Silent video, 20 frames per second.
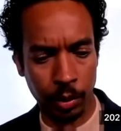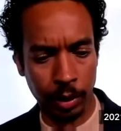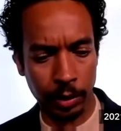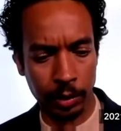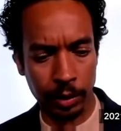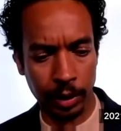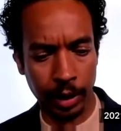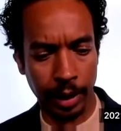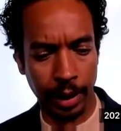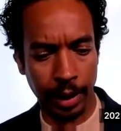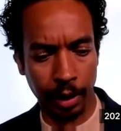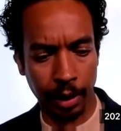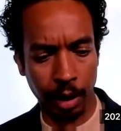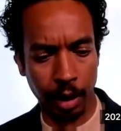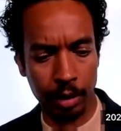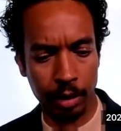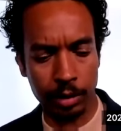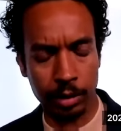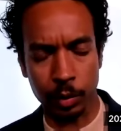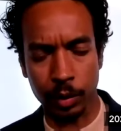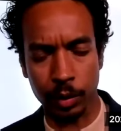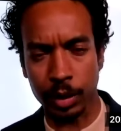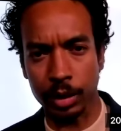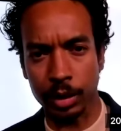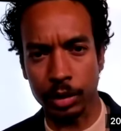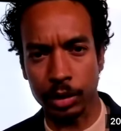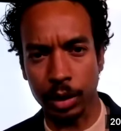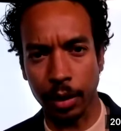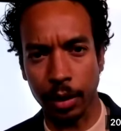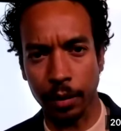clearly at odds with
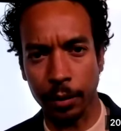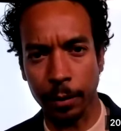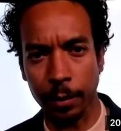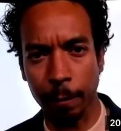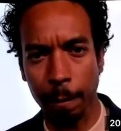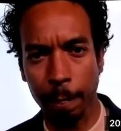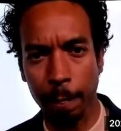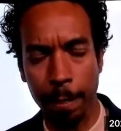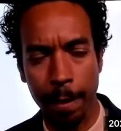each other.